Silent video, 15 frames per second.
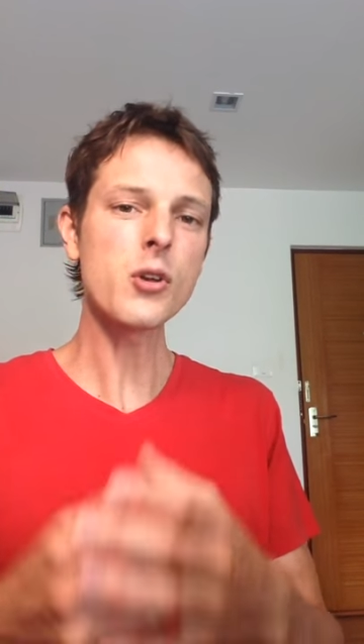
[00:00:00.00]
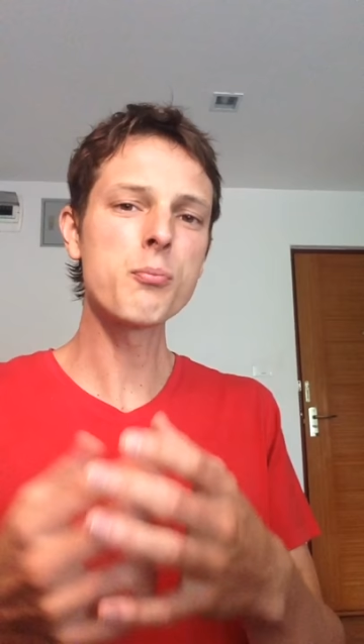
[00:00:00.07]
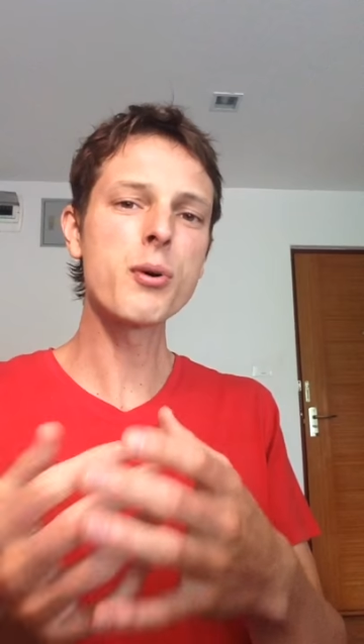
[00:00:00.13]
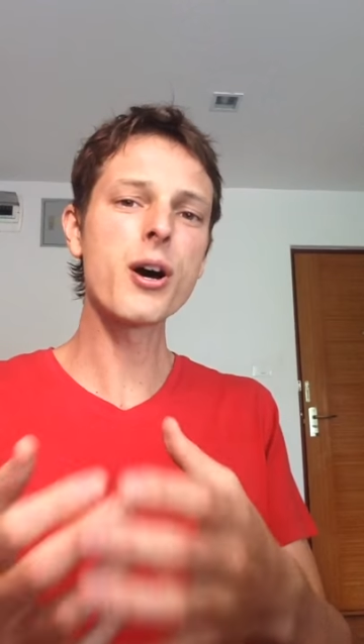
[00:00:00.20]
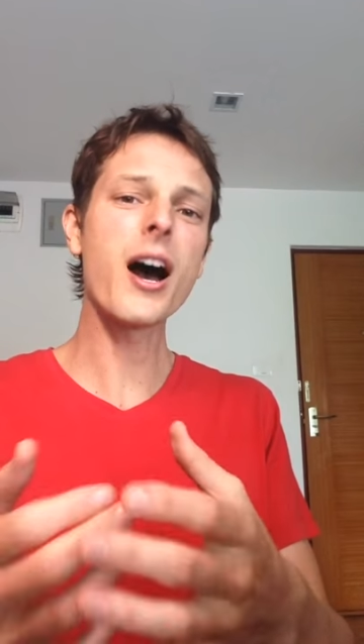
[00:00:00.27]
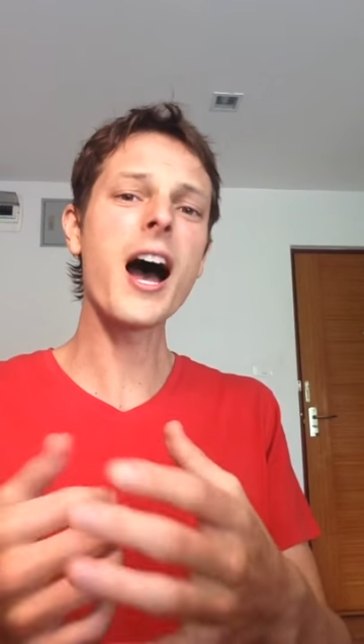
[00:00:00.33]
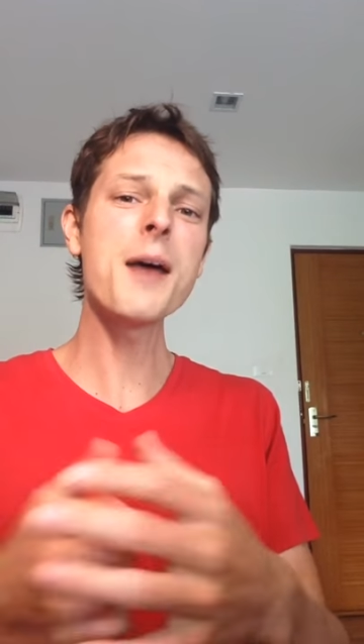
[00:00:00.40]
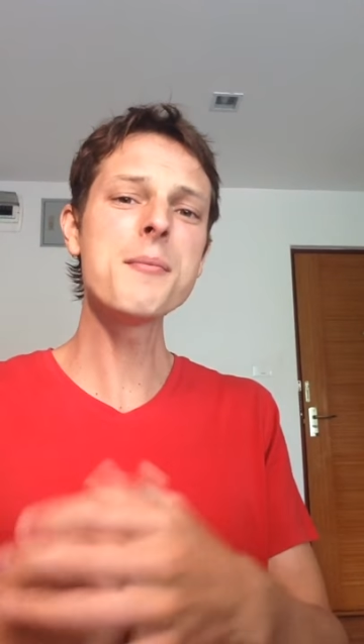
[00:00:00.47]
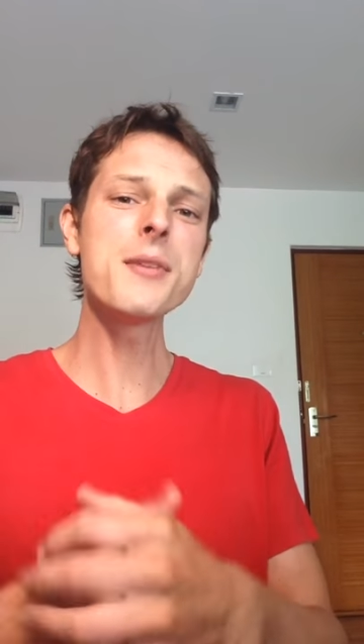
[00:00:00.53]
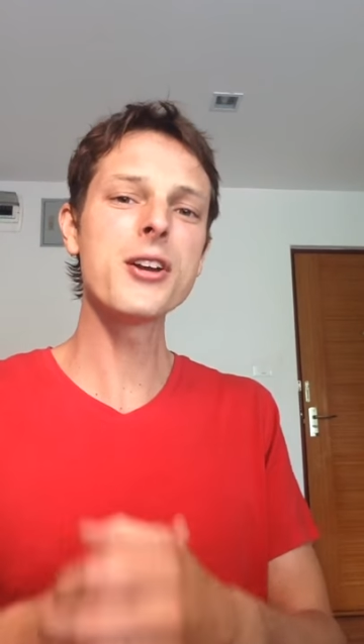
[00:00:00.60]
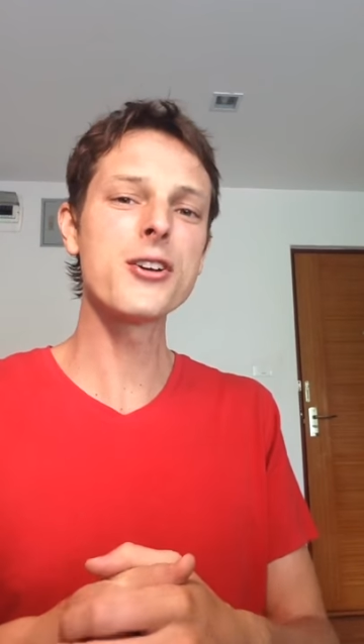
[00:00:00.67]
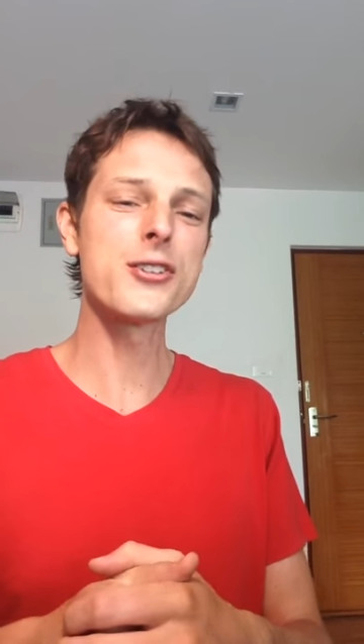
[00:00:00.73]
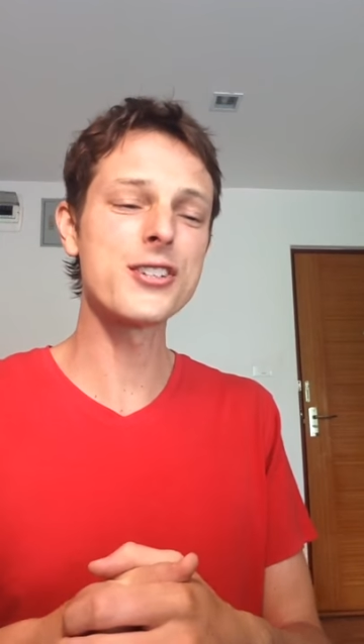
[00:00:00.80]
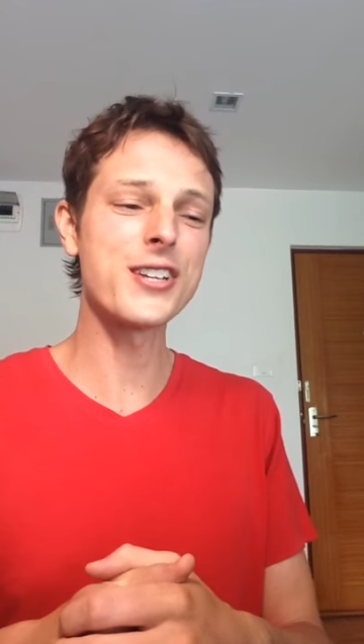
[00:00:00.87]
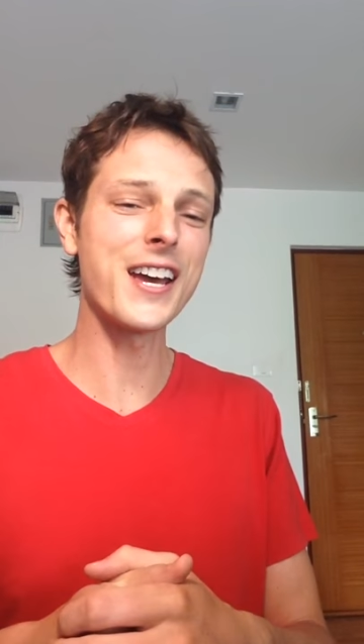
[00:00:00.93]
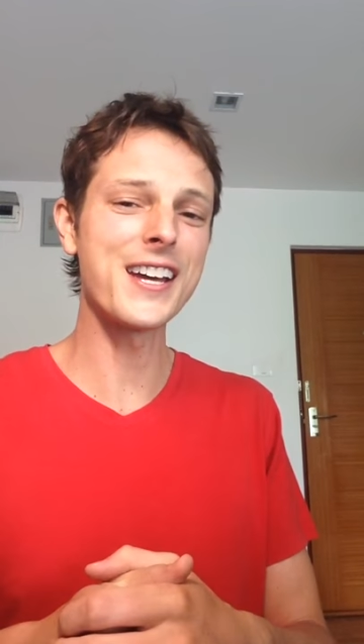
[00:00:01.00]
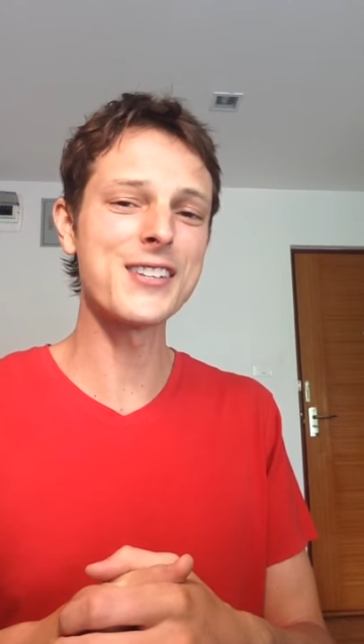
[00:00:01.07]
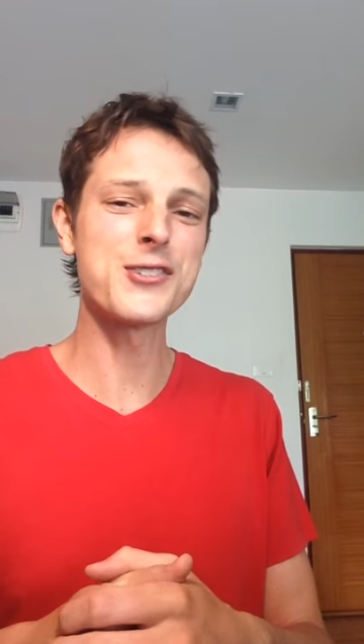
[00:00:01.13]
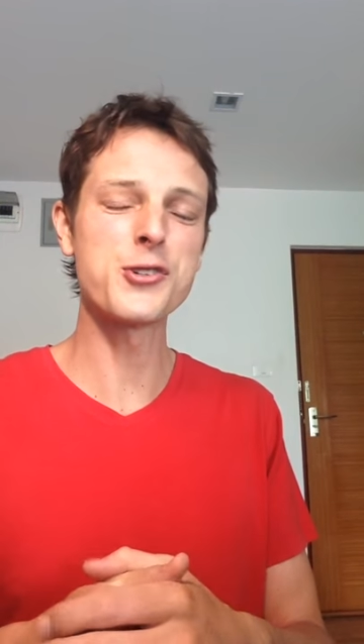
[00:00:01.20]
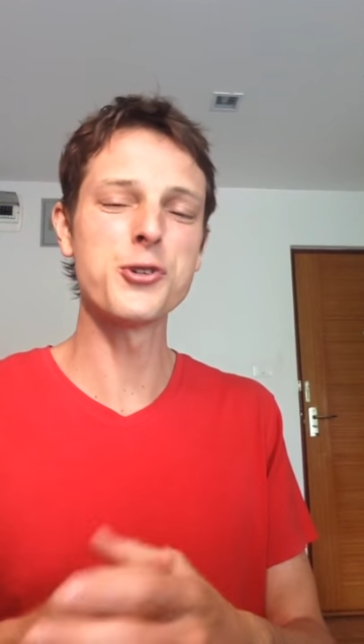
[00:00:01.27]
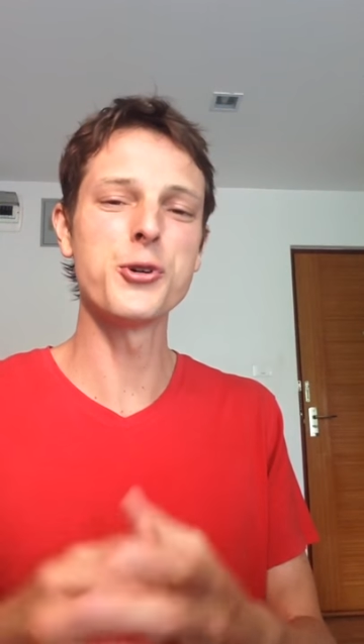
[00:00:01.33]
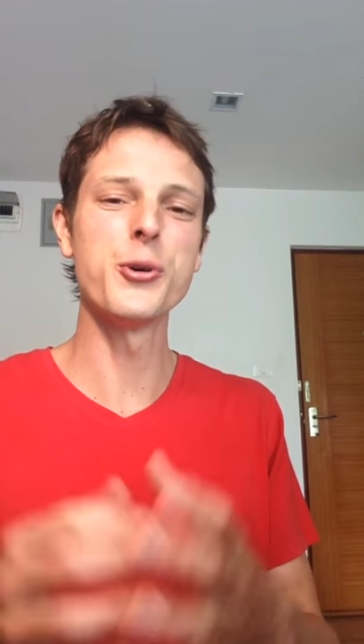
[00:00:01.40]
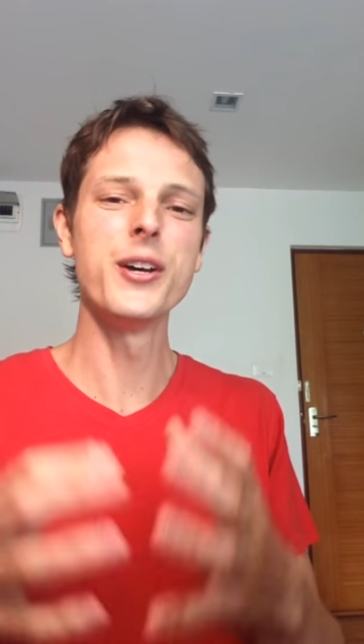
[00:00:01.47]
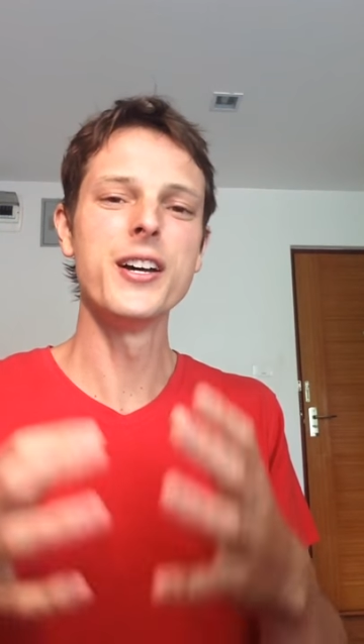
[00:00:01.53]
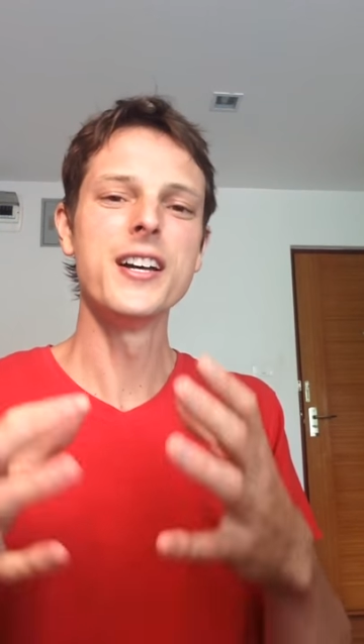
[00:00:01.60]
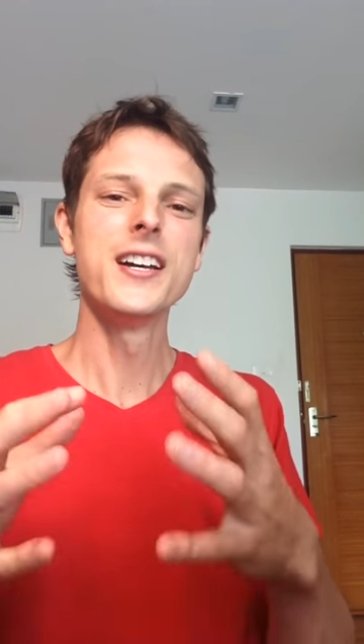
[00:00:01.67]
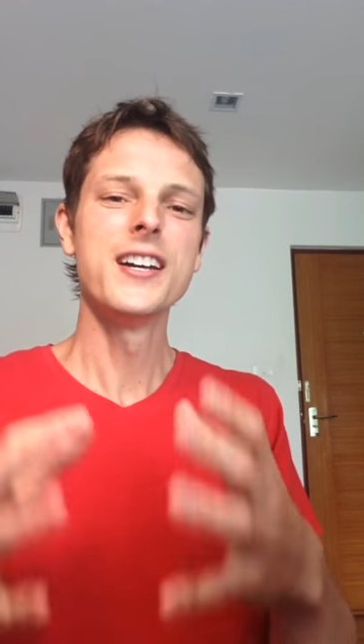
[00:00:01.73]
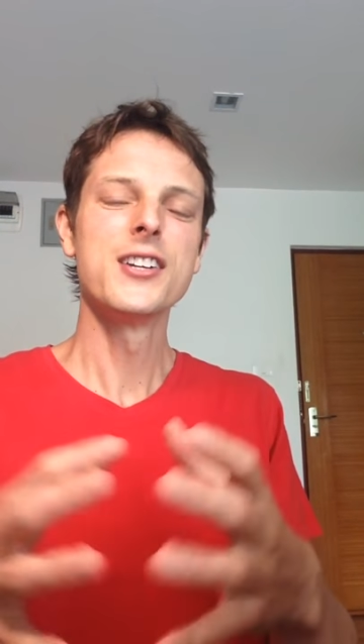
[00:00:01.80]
But I'm here today to